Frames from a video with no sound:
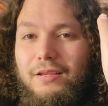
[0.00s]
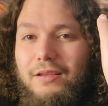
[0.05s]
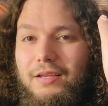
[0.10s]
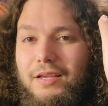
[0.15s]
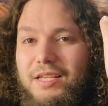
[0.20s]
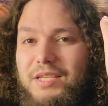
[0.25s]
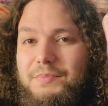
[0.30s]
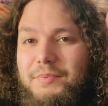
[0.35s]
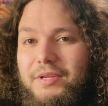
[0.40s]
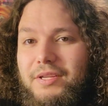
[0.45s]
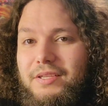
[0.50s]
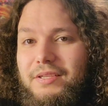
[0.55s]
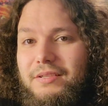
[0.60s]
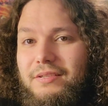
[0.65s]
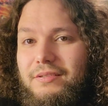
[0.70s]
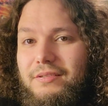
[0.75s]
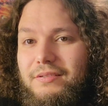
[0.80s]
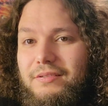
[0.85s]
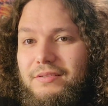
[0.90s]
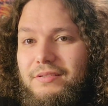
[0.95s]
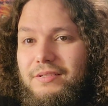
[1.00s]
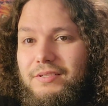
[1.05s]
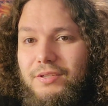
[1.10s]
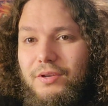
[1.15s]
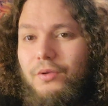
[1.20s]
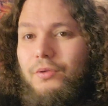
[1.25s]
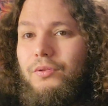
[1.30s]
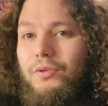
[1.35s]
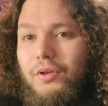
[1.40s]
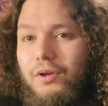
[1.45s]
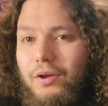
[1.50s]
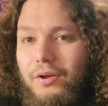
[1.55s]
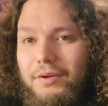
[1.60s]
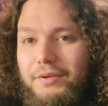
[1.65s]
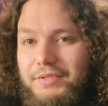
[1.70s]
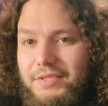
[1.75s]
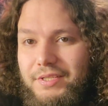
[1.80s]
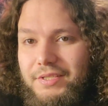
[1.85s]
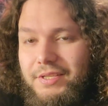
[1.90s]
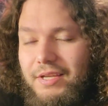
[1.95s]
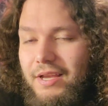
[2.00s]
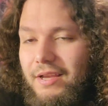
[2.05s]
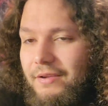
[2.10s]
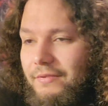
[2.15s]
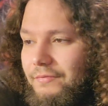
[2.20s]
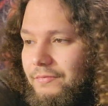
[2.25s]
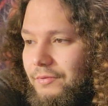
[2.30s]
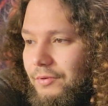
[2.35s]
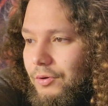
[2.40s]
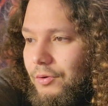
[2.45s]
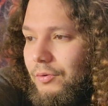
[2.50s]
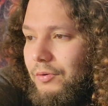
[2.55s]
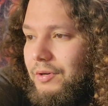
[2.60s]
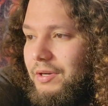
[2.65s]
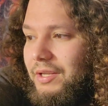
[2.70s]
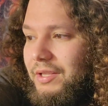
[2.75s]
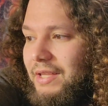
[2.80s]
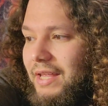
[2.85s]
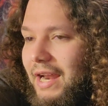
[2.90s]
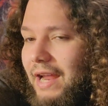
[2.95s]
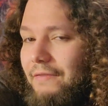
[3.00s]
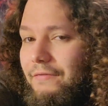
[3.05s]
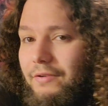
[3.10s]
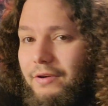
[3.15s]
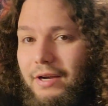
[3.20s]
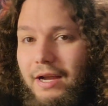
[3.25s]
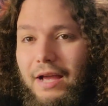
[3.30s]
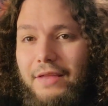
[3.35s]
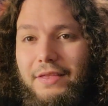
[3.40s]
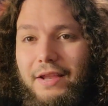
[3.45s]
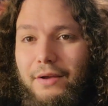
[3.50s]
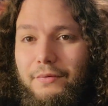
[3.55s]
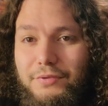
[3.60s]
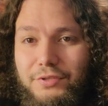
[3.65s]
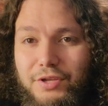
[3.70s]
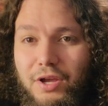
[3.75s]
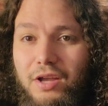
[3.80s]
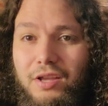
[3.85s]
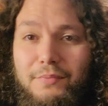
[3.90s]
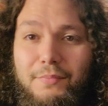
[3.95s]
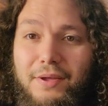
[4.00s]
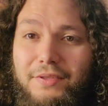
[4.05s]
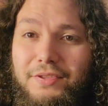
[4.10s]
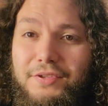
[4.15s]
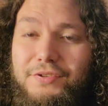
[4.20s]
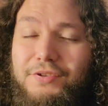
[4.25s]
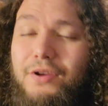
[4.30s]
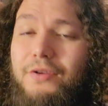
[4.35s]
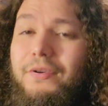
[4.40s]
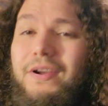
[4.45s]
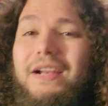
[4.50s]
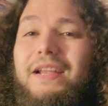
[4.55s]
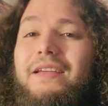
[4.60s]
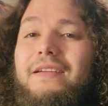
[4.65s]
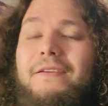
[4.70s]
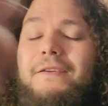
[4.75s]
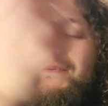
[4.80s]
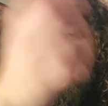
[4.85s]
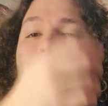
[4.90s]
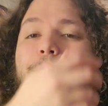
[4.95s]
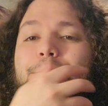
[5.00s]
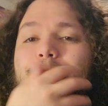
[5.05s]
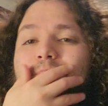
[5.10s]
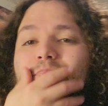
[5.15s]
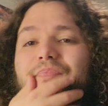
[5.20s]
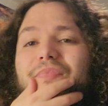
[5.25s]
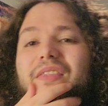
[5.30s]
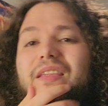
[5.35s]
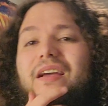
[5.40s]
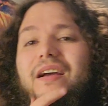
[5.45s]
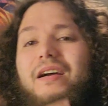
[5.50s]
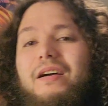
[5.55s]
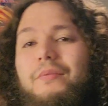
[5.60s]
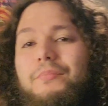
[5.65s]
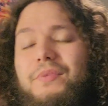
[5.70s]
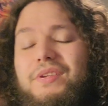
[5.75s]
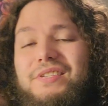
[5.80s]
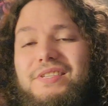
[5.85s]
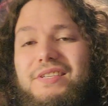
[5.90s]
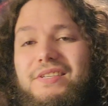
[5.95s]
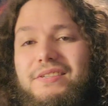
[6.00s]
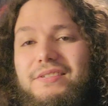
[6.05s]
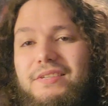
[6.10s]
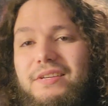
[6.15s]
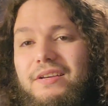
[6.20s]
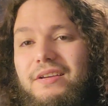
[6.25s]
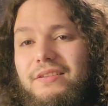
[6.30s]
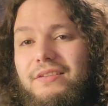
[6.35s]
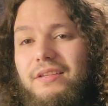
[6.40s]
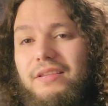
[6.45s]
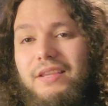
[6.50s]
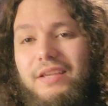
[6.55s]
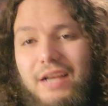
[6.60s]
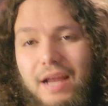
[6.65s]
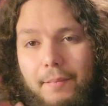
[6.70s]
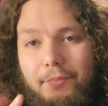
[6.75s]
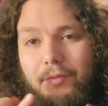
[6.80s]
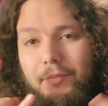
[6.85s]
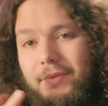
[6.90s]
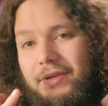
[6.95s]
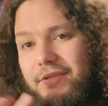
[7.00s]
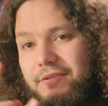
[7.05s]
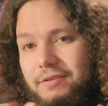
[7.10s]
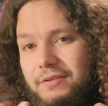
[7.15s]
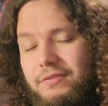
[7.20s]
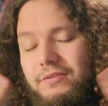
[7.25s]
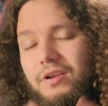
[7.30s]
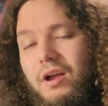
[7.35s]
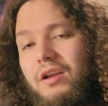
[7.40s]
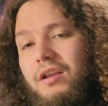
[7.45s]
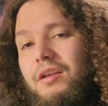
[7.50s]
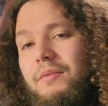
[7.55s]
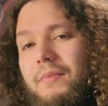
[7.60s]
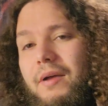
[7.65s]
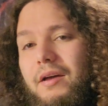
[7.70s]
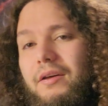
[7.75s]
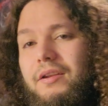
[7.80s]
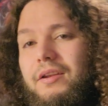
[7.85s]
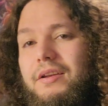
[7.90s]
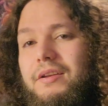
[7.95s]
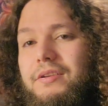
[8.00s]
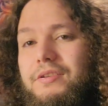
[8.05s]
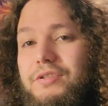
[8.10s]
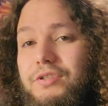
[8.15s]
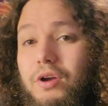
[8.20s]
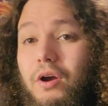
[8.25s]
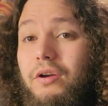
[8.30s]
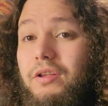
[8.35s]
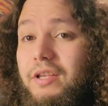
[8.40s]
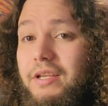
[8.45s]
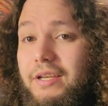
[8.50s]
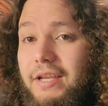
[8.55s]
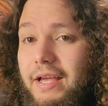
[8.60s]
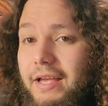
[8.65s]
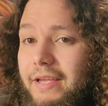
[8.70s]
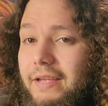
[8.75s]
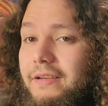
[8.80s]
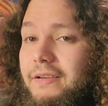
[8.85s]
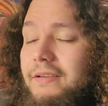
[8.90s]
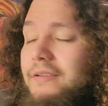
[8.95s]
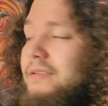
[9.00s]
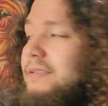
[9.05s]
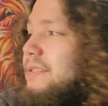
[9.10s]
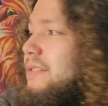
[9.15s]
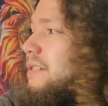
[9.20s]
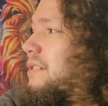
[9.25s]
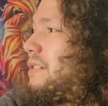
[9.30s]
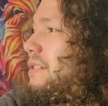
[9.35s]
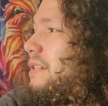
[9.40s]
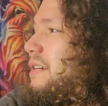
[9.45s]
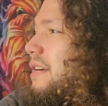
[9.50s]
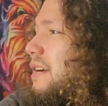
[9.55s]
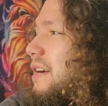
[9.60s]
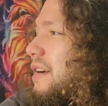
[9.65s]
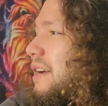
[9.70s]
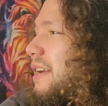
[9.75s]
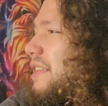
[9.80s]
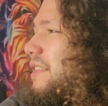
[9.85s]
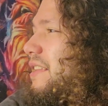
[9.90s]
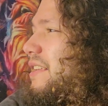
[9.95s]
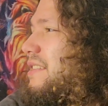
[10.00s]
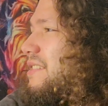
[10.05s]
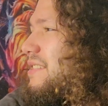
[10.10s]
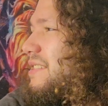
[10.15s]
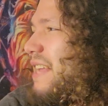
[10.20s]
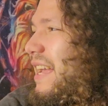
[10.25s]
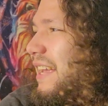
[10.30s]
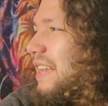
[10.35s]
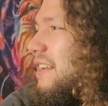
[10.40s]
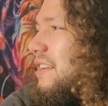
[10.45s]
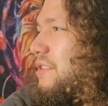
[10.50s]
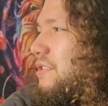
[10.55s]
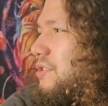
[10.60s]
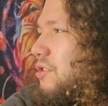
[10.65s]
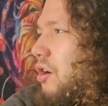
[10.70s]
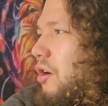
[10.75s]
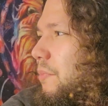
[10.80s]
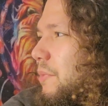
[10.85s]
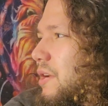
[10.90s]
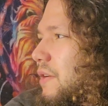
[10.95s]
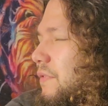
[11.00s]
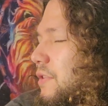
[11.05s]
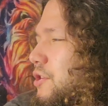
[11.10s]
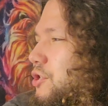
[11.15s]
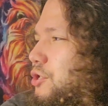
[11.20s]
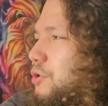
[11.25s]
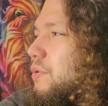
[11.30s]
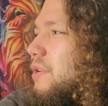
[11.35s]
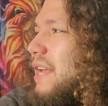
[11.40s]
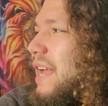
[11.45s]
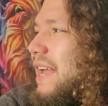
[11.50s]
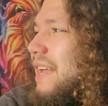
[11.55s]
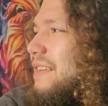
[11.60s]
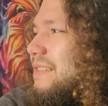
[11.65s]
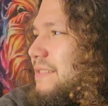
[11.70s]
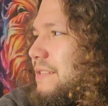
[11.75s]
it's been so long since I have recorded that I forgot that I was talking about this already. Um, this is uh, the Lit Optimist talking about uh, Scarlet Night. Uh, in this second installment of the Julie Hayes